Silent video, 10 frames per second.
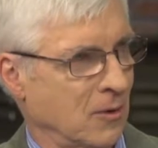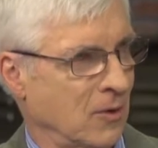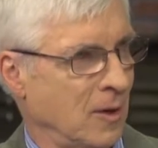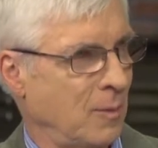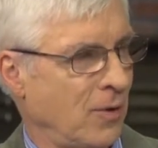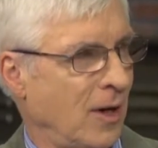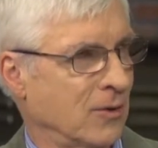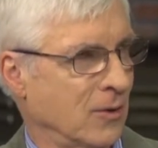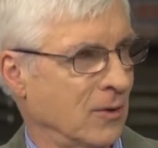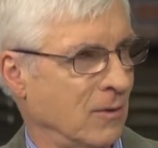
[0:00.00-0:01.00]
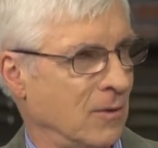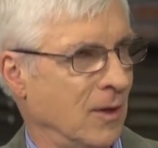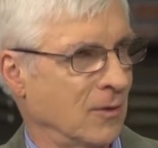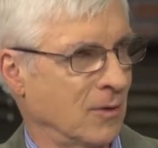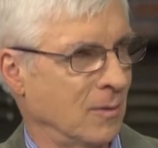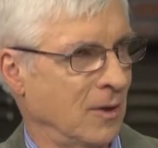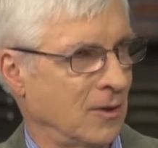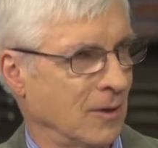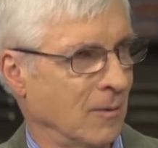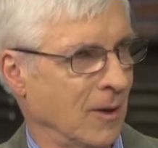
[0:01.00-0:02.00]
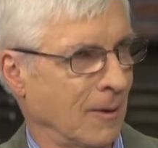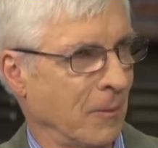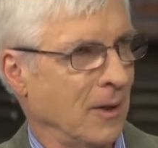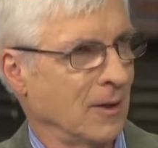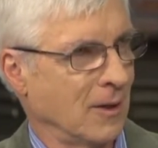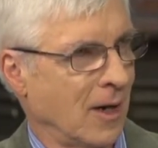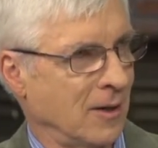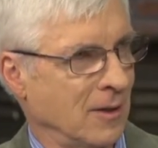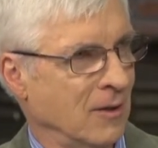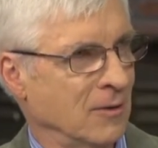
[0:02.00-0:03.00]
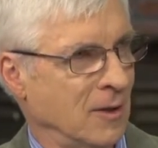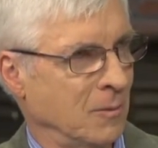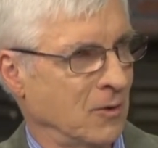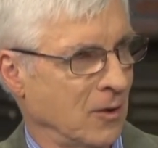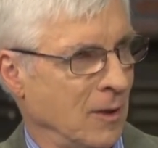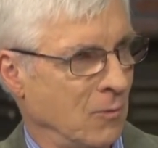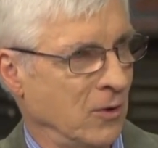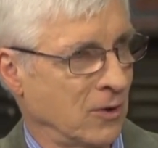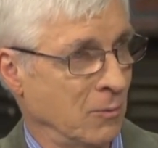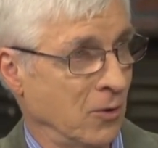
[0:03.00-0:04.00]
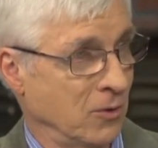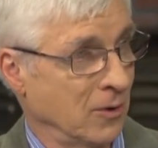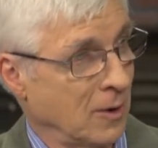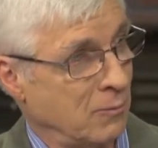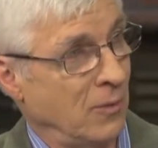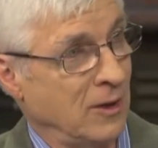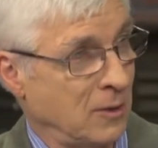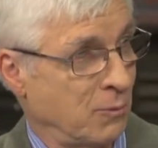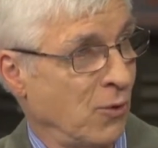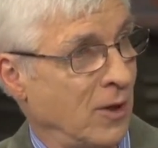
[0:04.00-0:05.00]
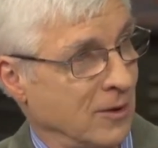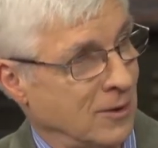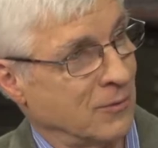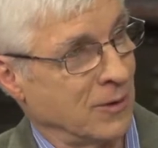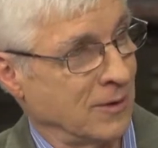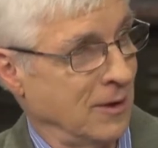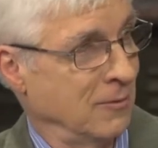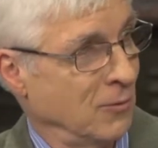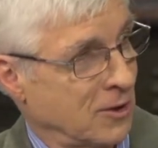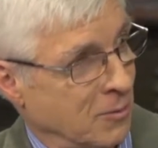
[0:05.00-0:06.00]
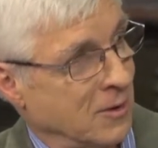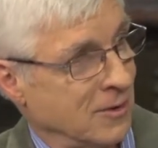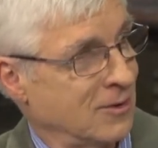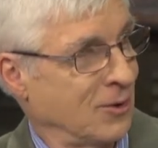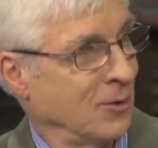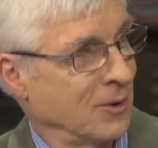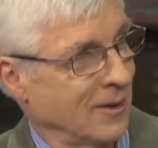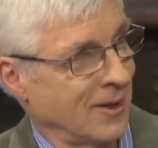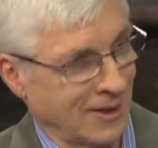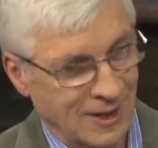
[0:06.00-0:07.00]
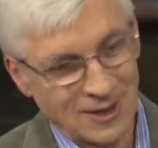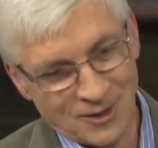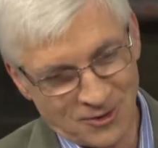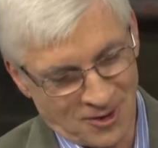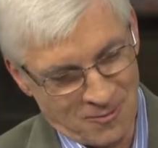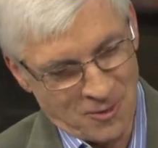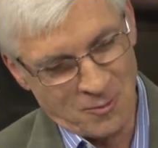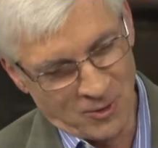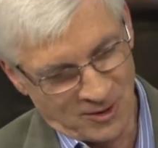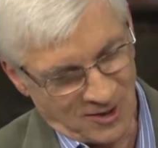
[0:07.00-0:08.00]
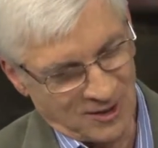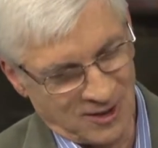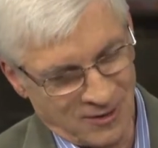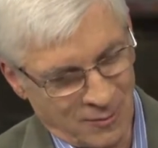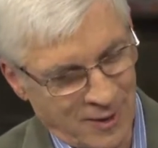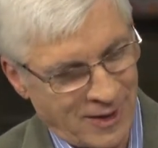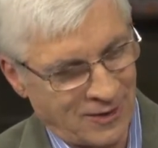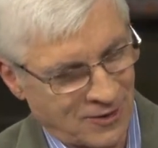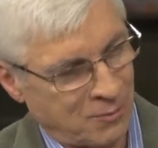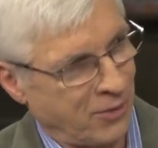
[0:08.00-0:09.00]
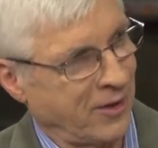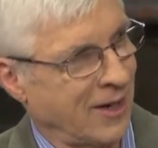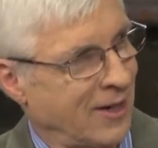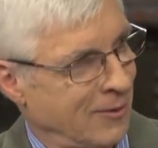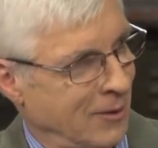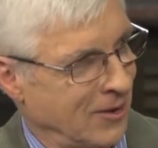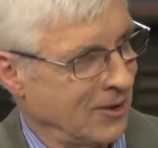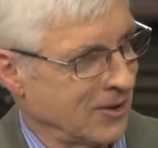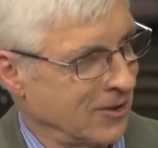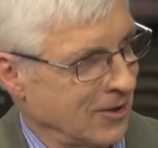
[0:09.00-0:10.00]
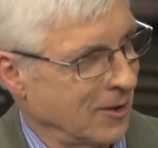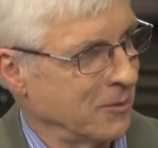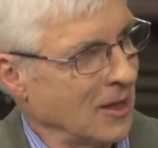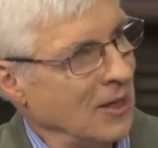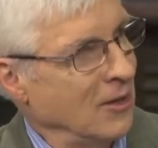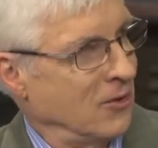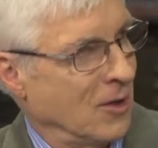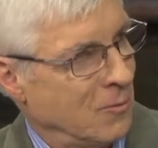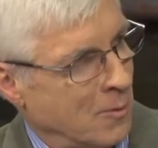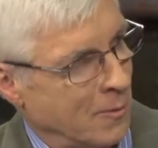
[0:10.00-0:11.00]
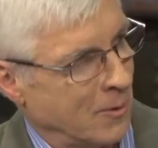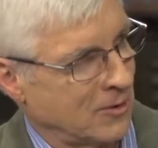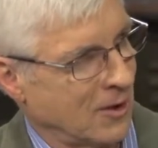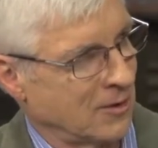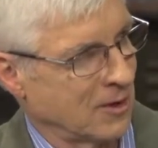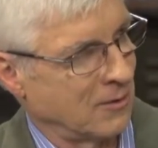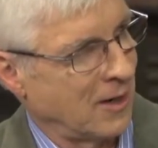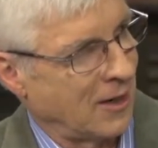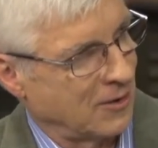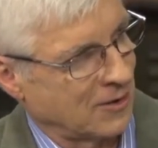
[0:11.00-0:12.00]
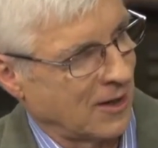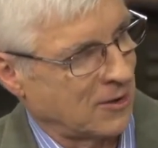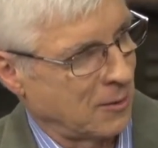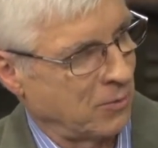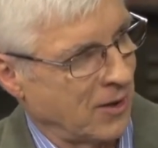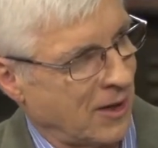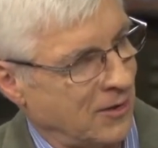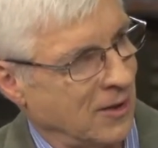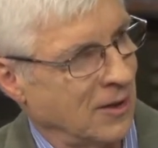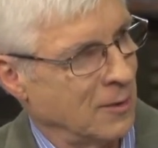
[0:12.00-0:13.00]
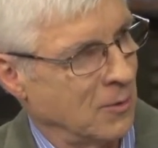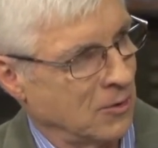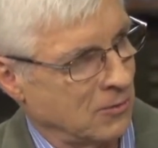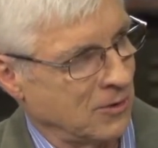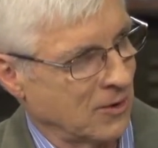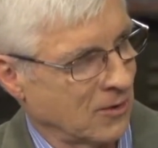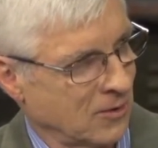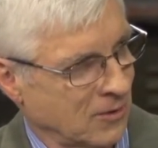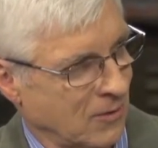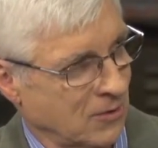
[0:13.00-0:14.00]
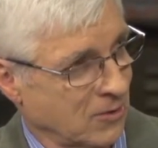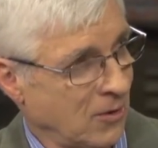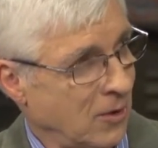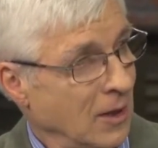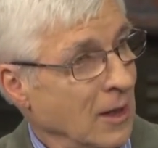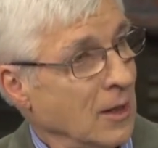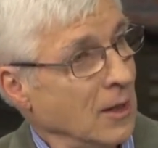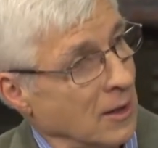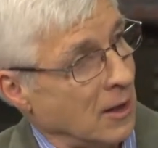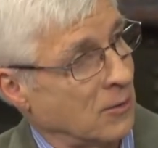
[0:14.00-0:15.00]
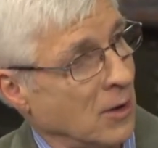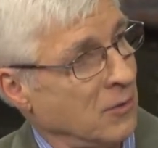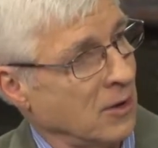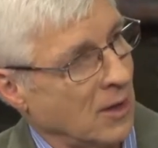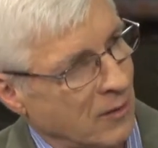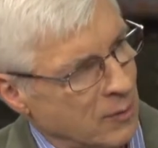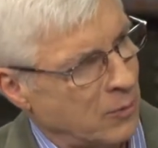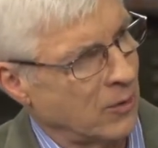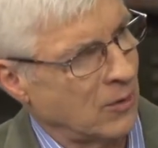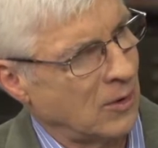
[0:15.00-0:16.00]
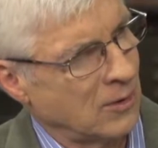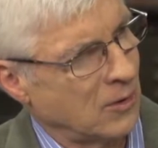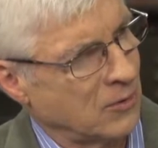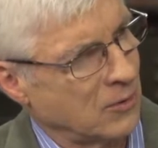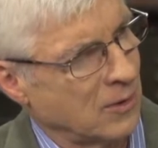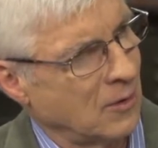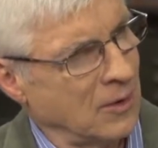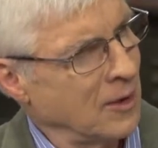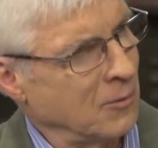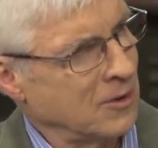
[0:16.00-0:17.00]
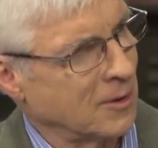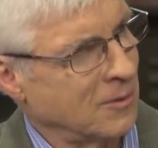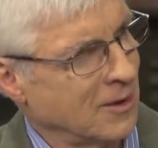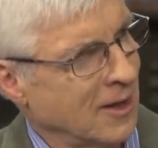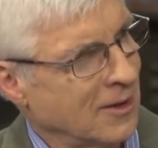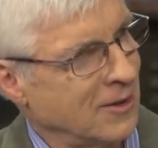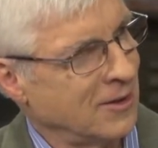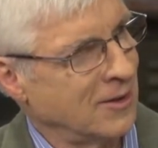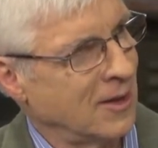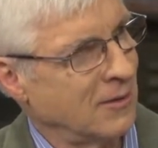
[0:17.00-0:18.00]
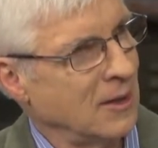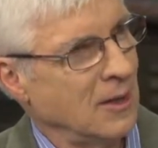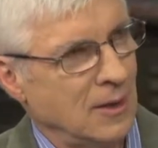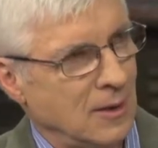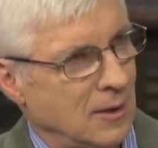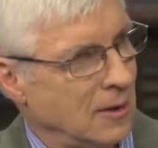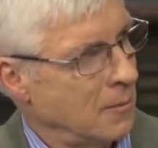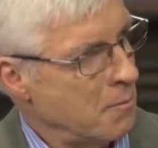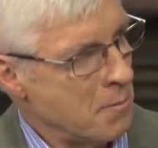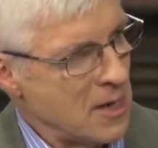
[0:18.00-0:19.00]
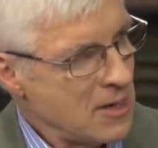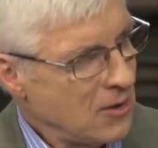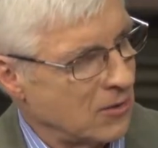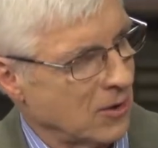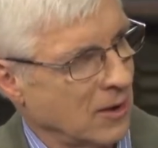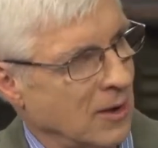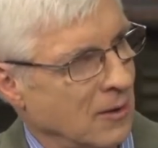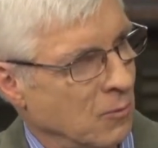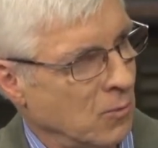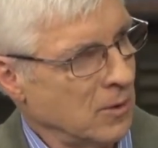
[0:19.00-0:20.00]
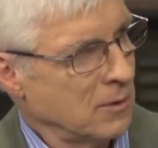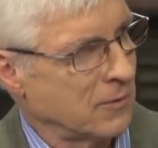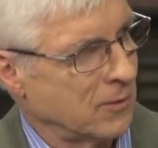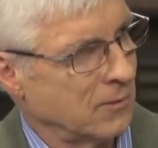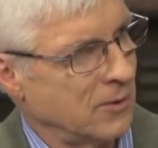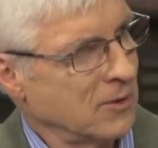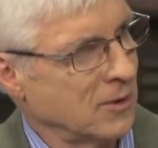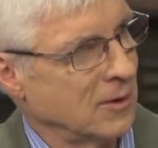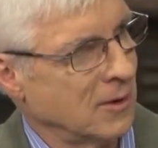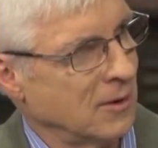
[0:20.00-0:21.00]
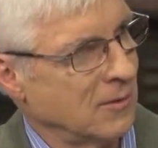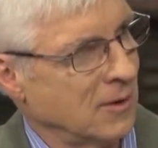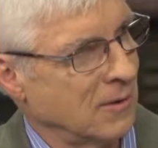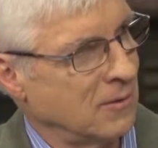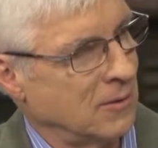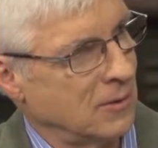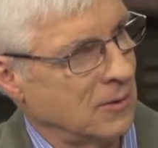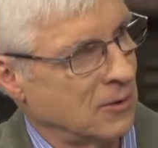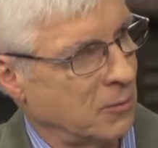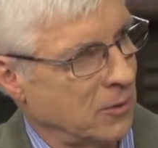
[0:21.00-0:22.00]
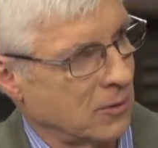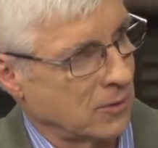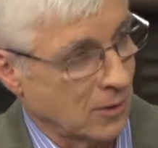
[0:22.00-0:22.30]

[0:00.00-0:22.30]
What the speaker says: the same process of transformation, like God had given them the same wisdom. They each brought different enrichments to it, like some were more sensitive about how this played out in relationships, some were more sensitive about how this actually played out in the innermost recesses of the soul. I thought if you could ever put all that wisdom together, you'd have an amazing and wonderful vision of the spiritual